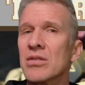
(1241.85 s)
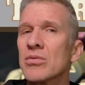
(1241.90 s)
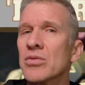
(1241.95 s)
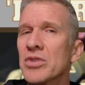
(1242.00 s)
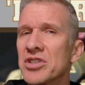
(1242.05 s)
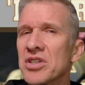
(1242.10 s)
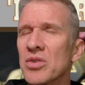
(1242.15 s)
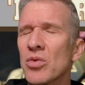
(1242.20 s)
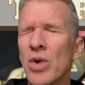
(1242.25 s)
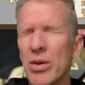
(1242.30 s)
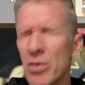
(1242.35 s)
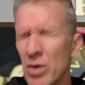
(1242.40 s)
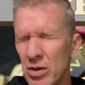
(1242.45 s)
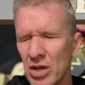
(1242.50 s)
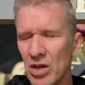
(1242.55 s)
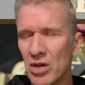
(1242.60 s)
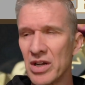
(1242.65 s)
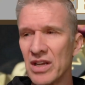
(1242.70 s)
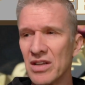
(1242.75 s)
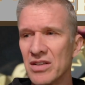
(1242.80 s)
Which wait.
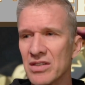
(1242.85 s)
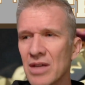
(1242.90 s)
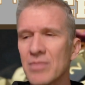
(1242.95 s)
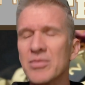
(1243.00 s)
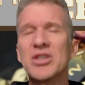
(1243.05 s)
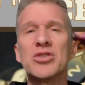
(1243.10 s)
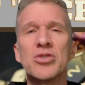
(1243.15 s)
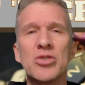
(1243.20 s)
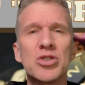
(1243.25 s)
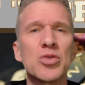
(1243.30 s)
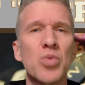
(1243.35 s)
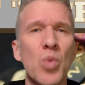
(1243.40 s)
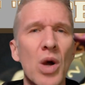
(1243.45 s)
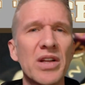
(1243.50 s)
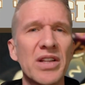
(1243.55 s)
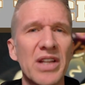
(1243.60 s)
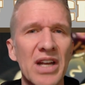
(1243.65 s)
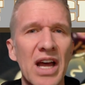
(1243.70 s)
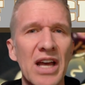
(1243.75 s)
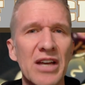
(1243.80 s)
Okay, that means you
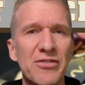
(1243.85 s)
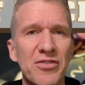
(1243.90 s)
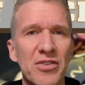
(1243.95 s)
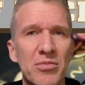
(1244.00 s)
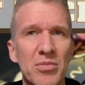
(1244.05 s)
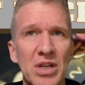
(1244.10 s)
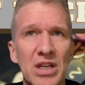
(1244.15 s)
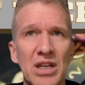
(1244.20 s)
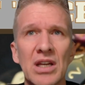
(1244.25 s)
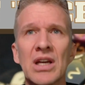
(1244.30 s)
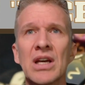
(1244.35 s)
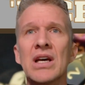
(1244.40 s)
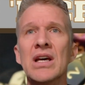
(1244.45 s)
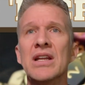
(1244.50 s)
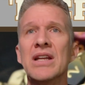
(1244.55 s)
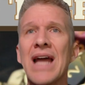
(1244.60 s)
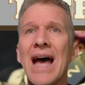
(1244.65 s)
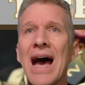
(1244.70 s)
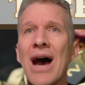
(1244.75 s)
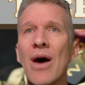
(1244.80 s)
swung the knife at me.
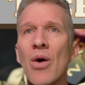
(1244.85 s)
Now